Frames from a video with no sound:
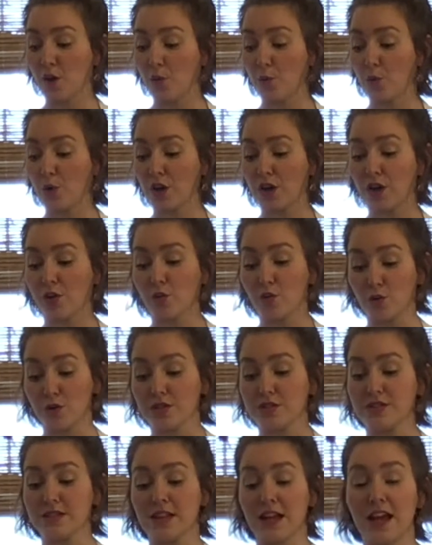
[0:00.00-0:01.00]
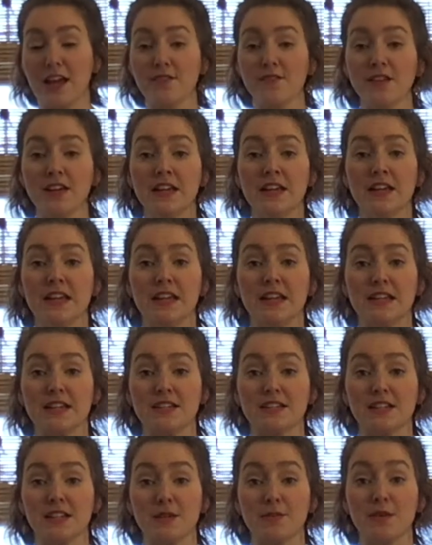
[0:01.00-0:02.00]
workhorse knife,
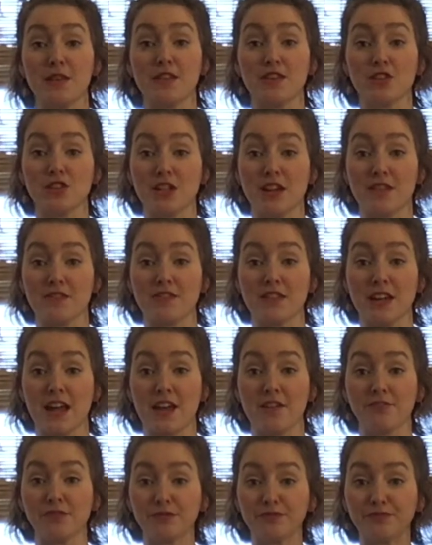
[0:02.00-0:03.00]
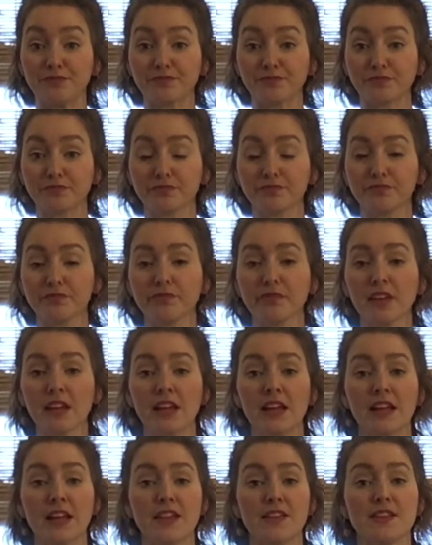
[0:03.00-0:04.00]
is going to be the chef's knife.
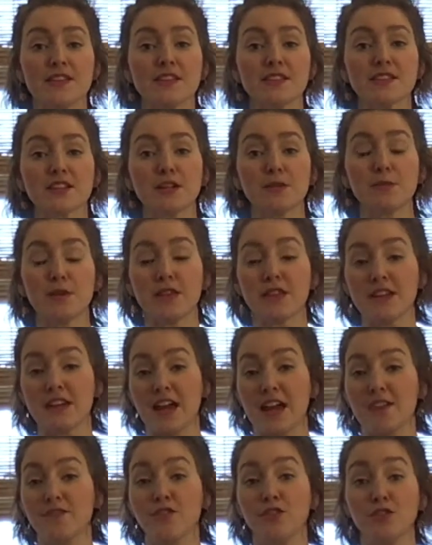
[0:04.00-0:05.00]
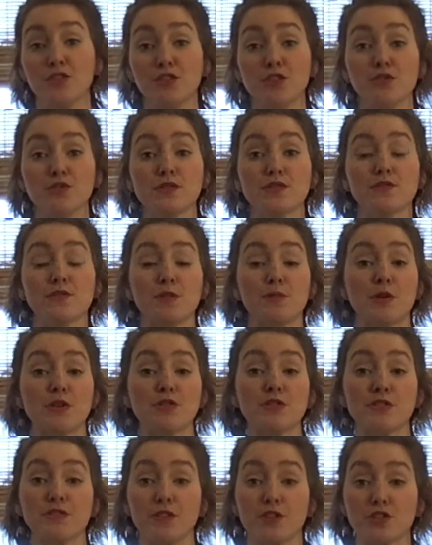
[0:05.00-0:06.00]
This is going to be the knife you use for
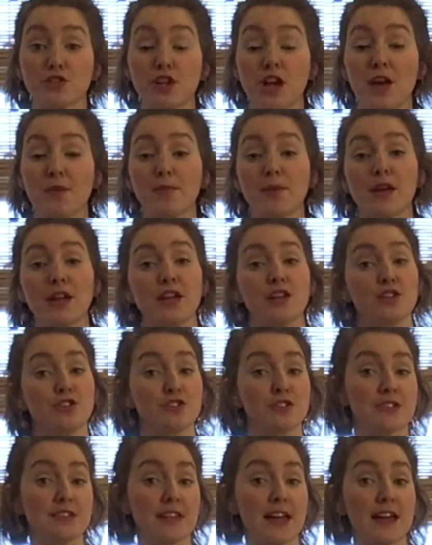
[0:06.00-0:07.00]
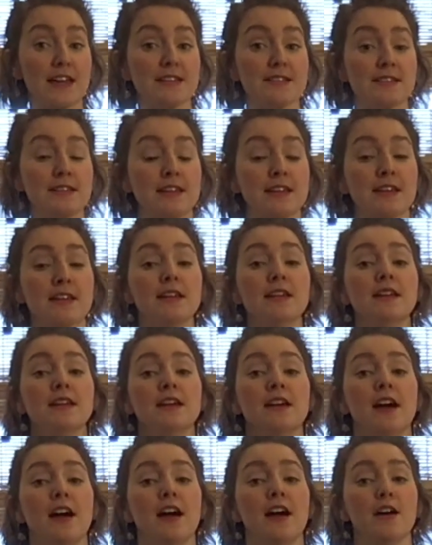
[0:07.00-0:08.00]
most of your chopping and your slicing.
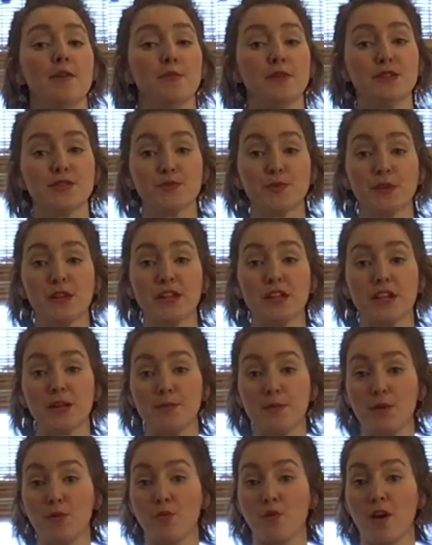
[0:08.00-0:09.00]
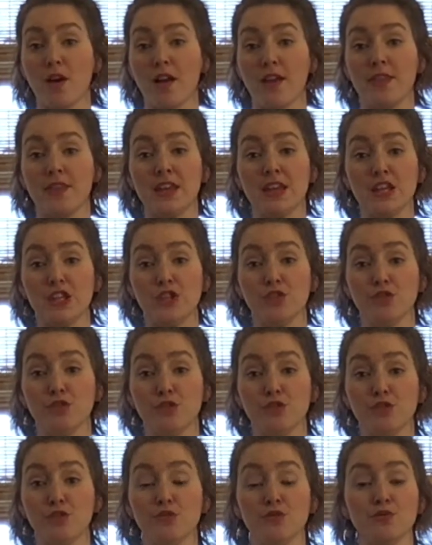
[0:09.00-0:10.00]
It's really going to be one that you
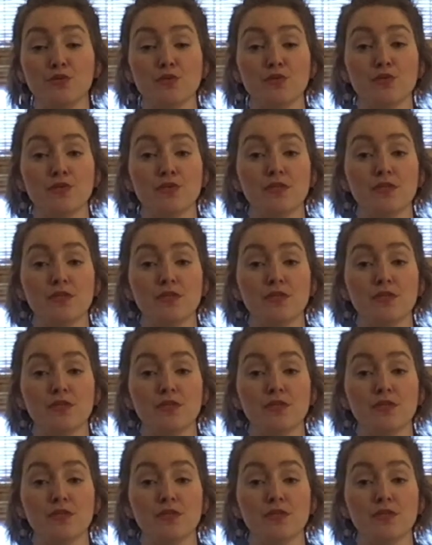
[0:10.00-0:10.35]
use